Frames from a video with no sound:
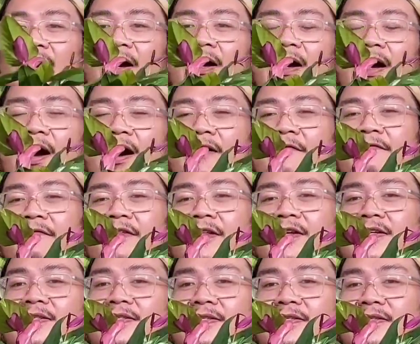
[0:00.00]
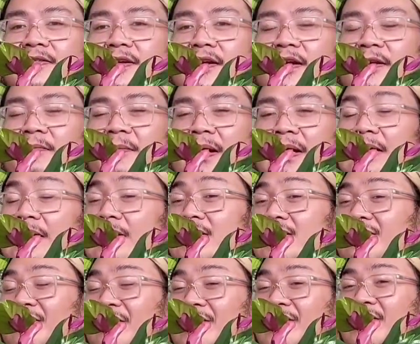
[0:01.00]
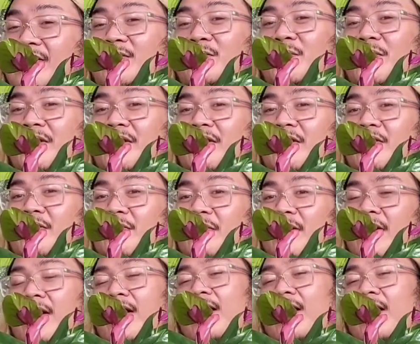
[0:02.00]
I have this in my east facing window,